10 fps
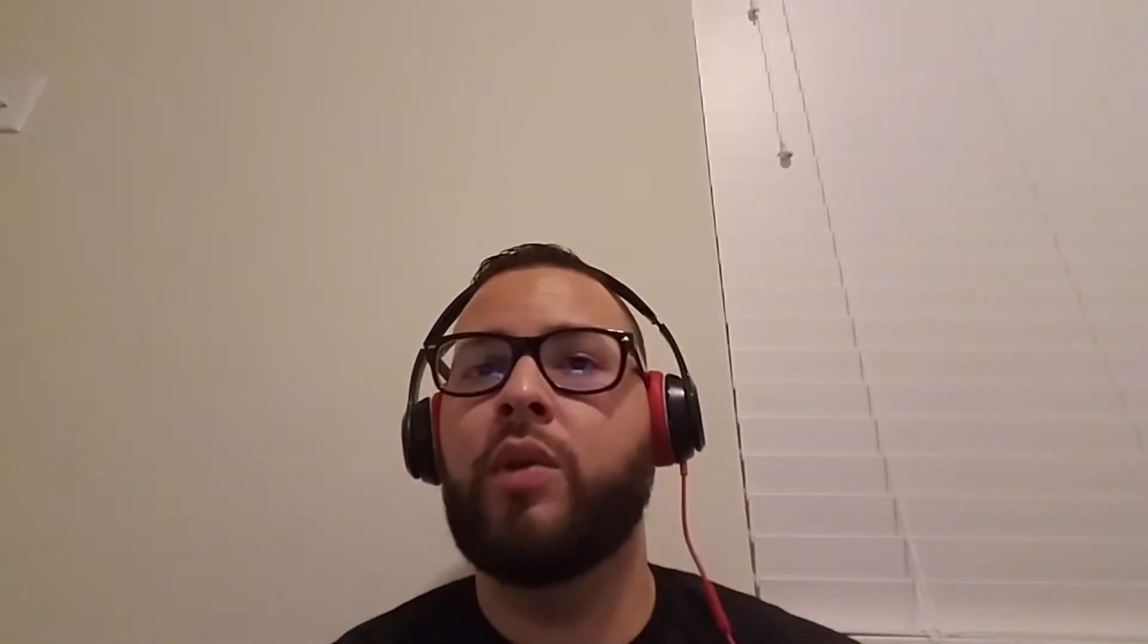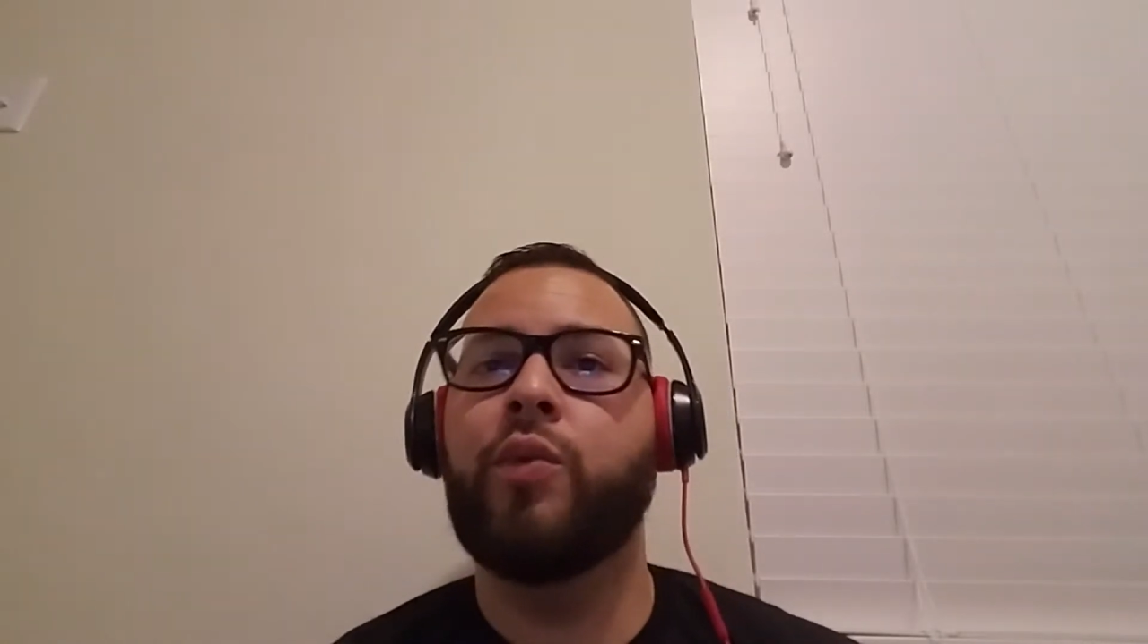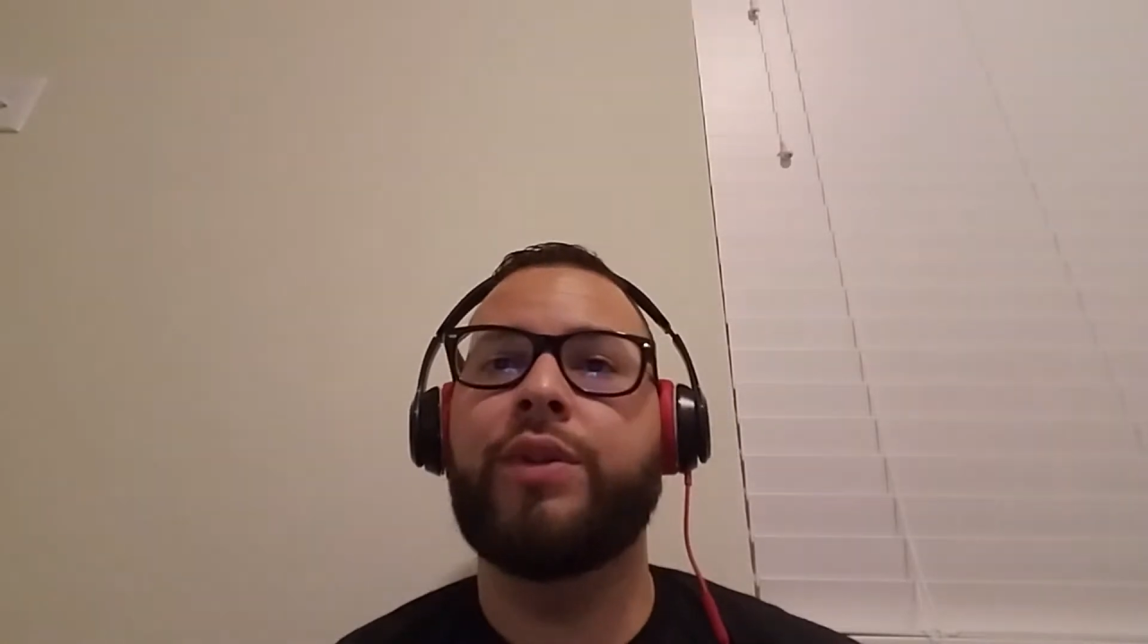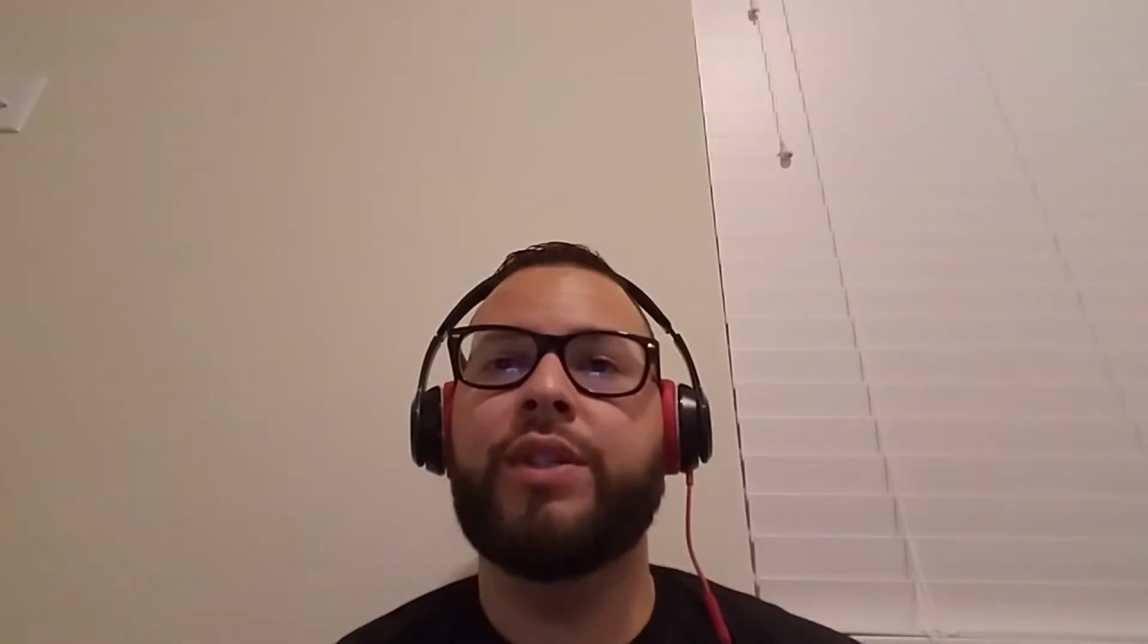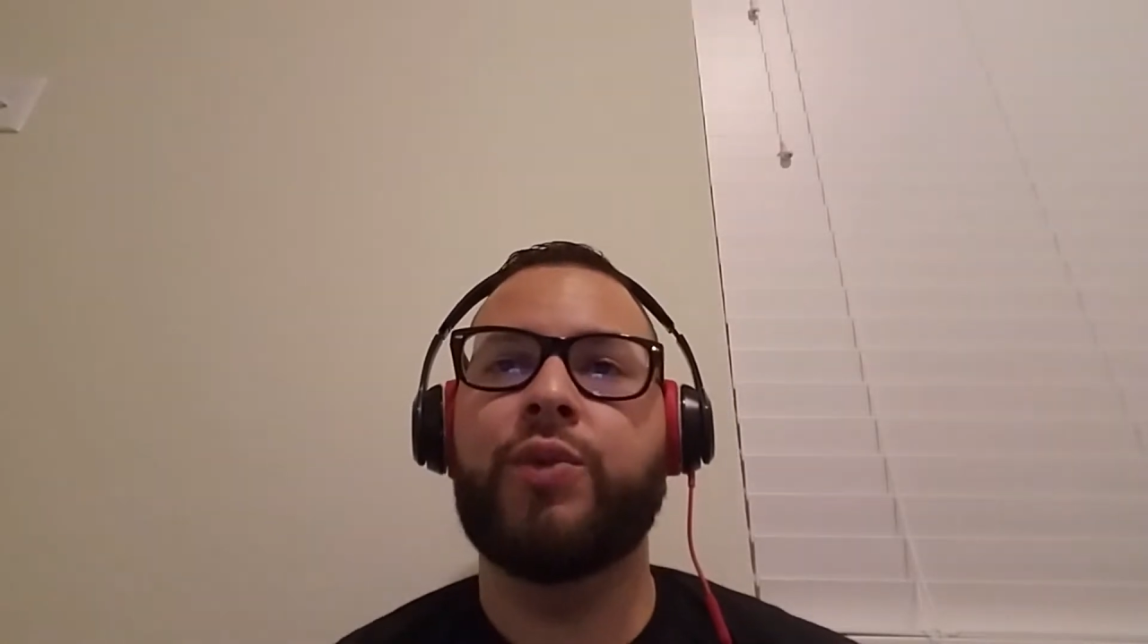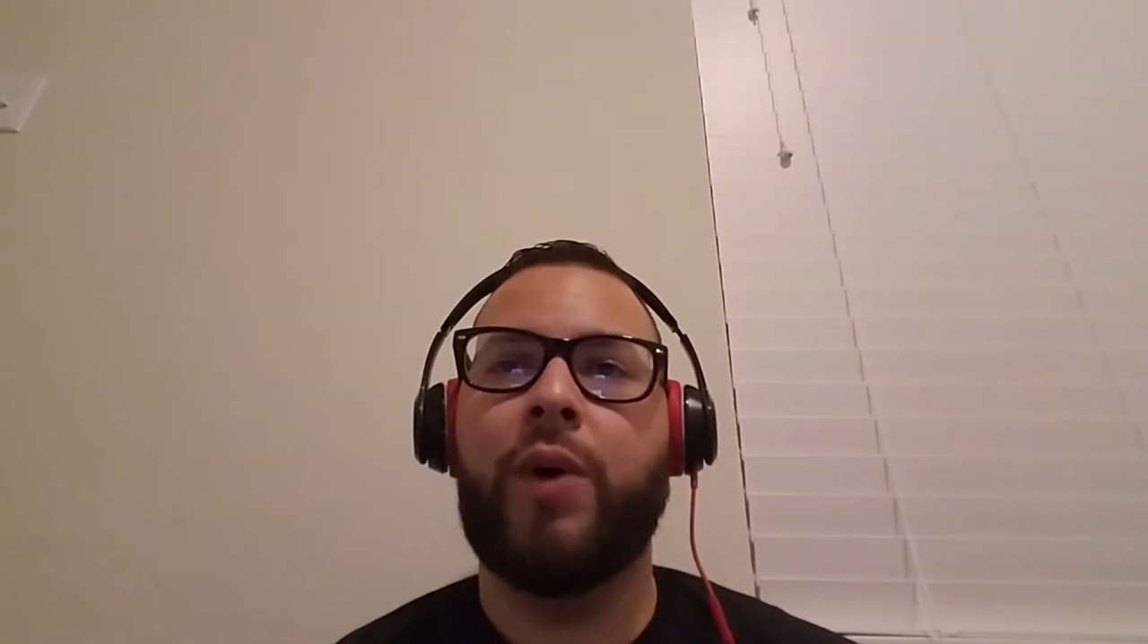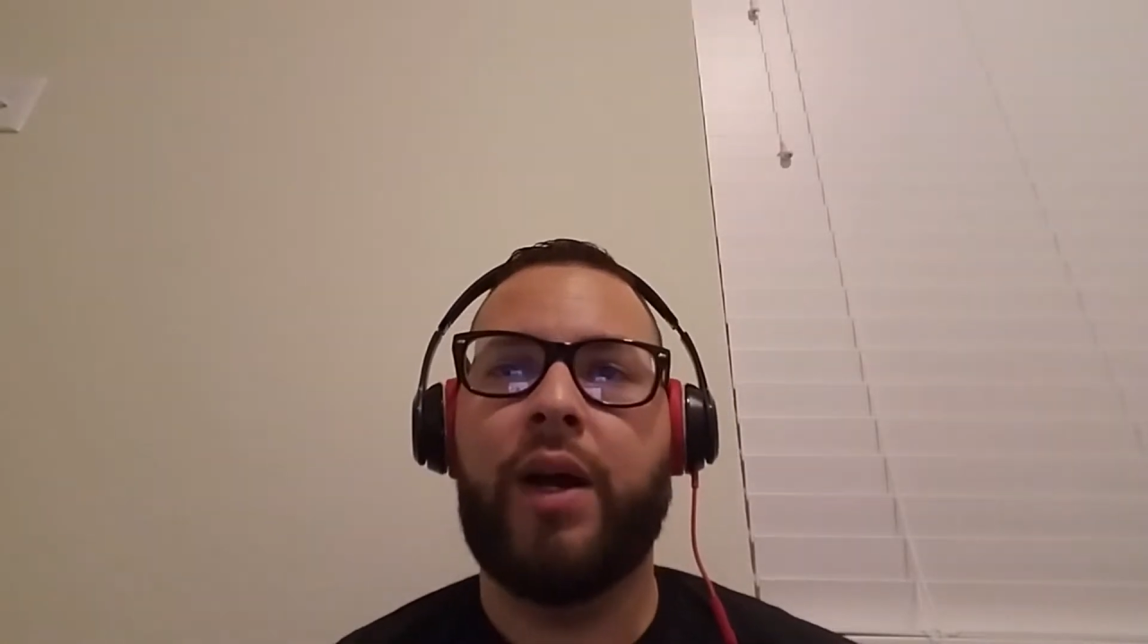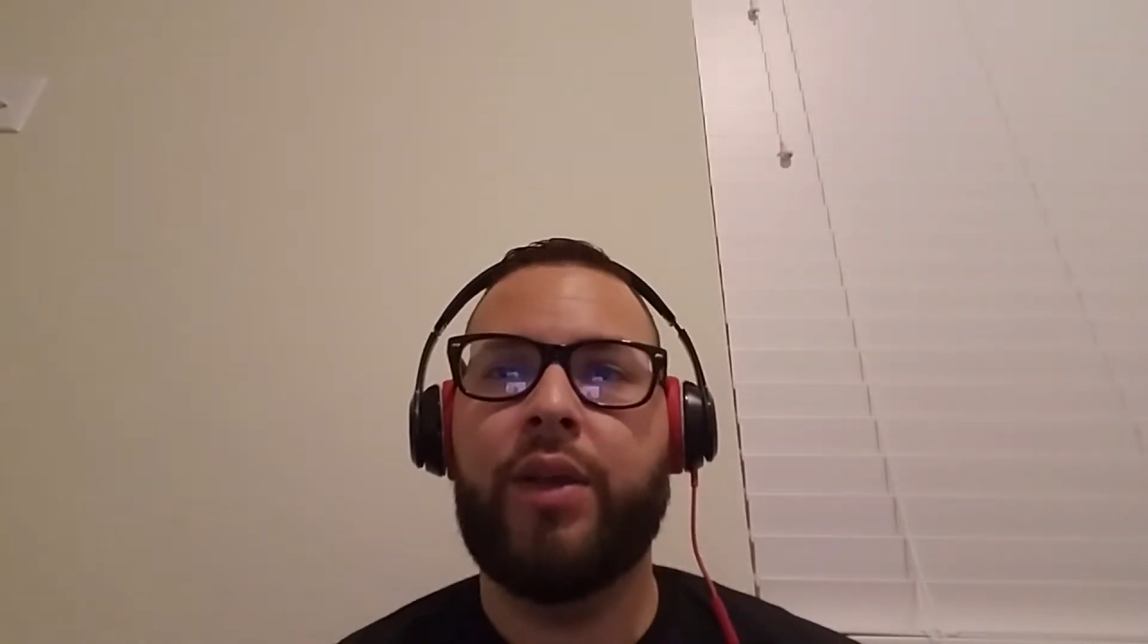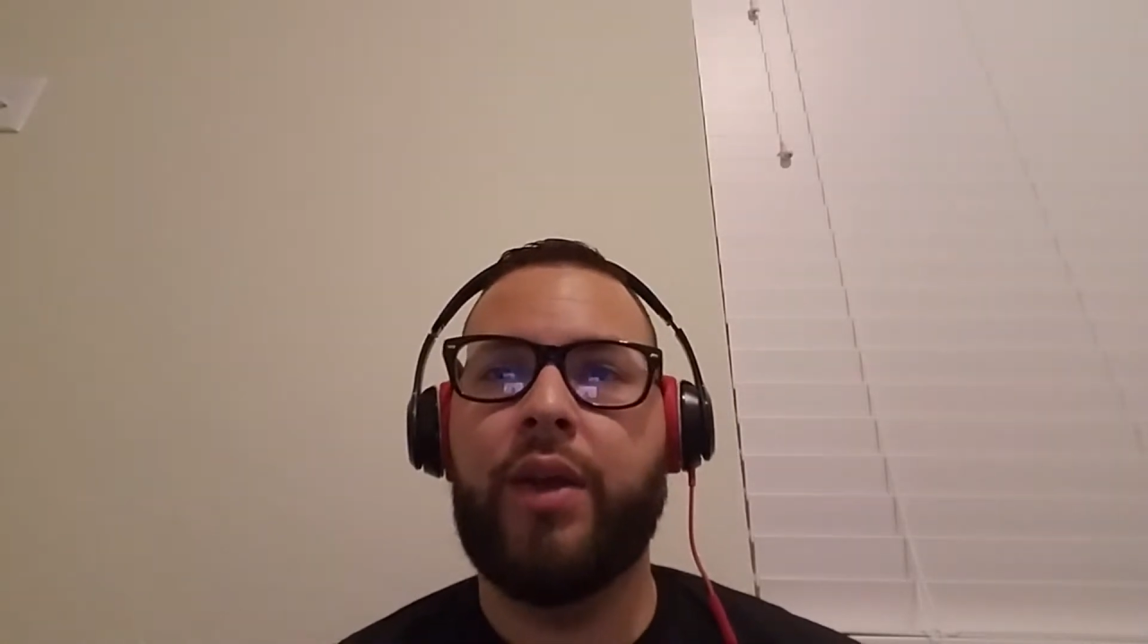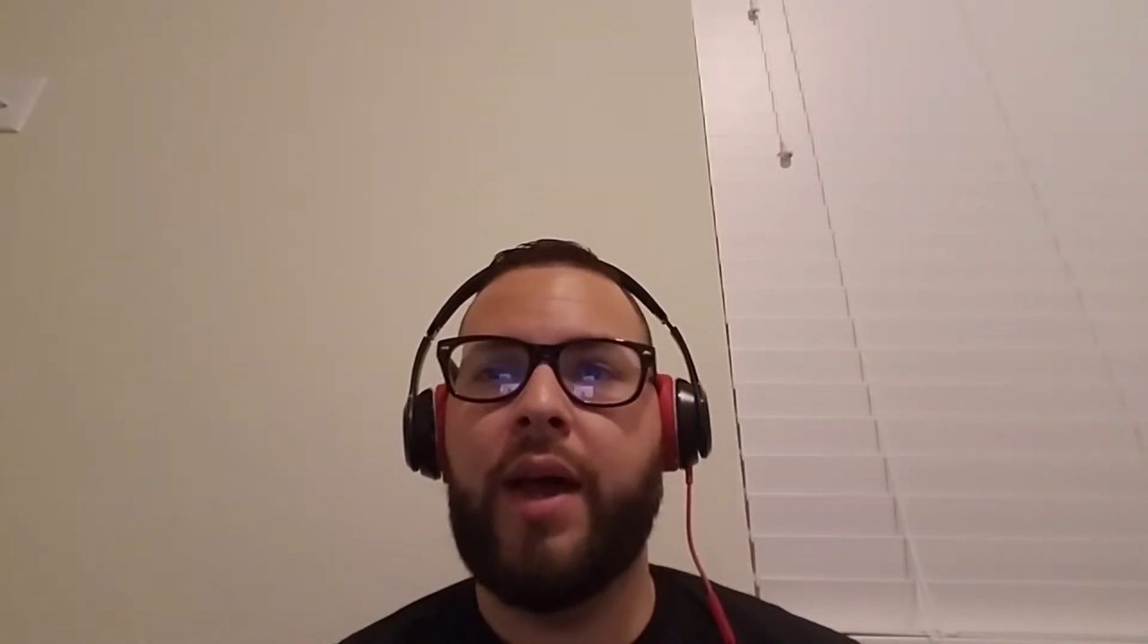which is
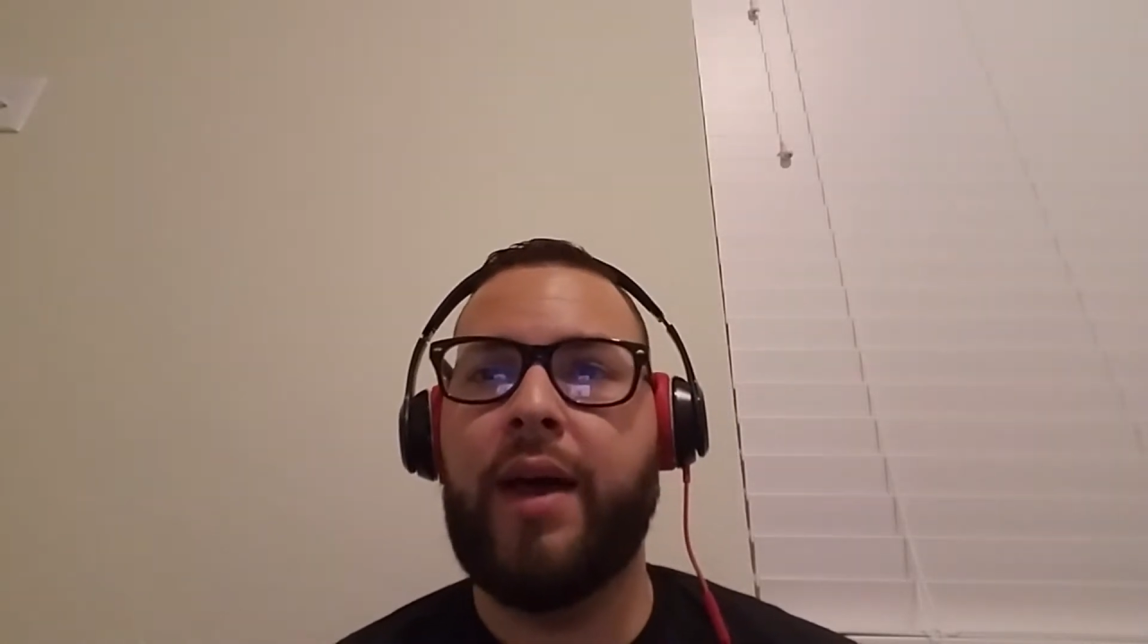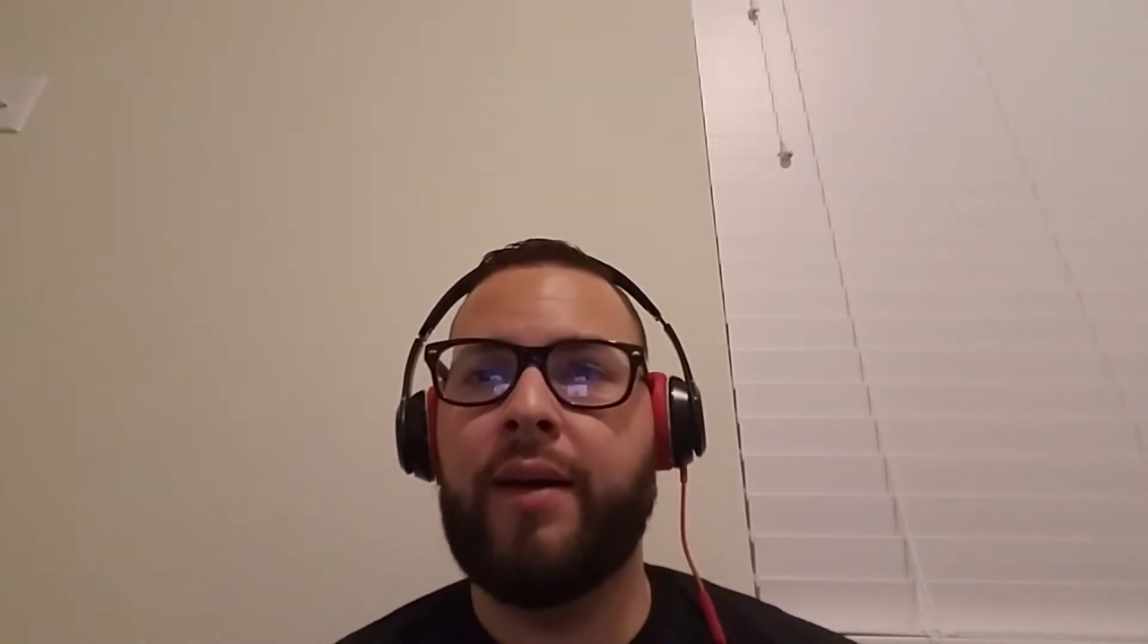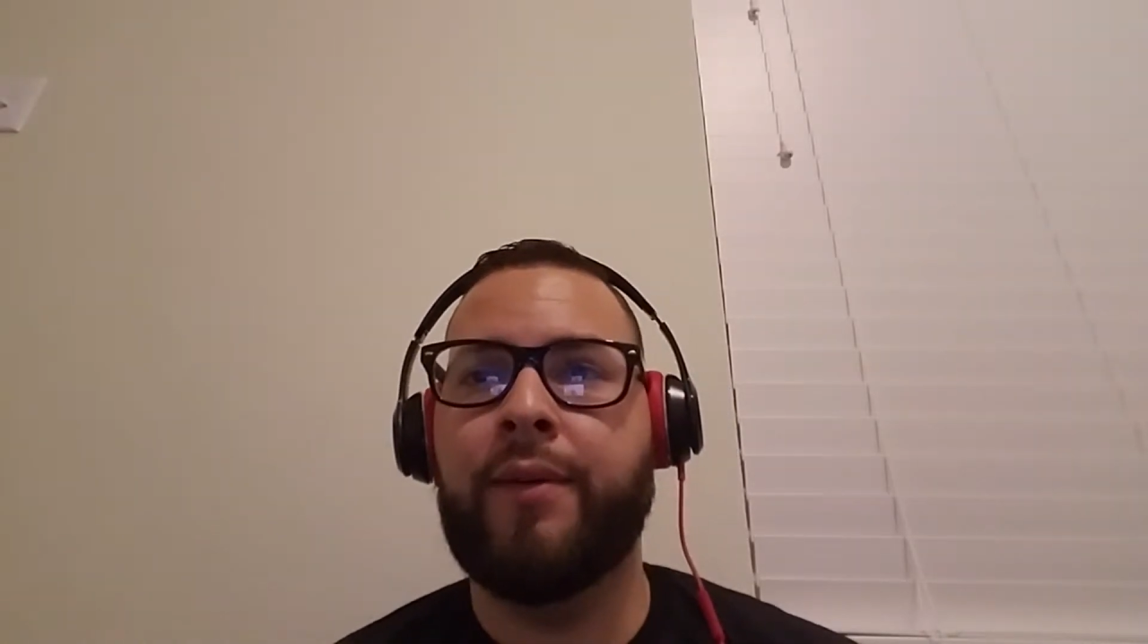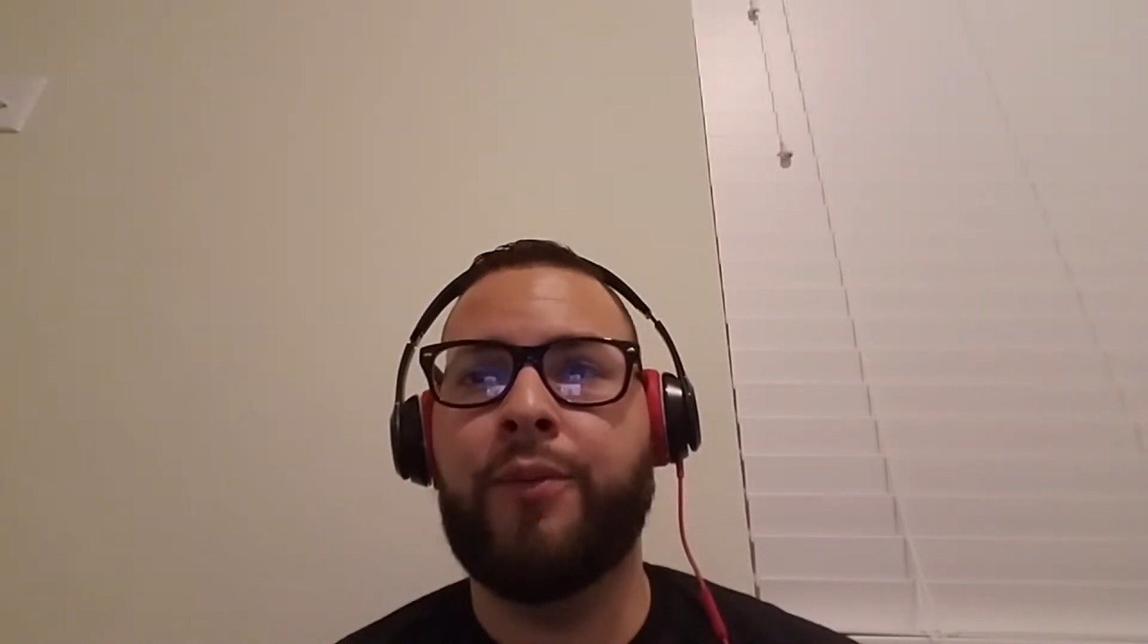why you have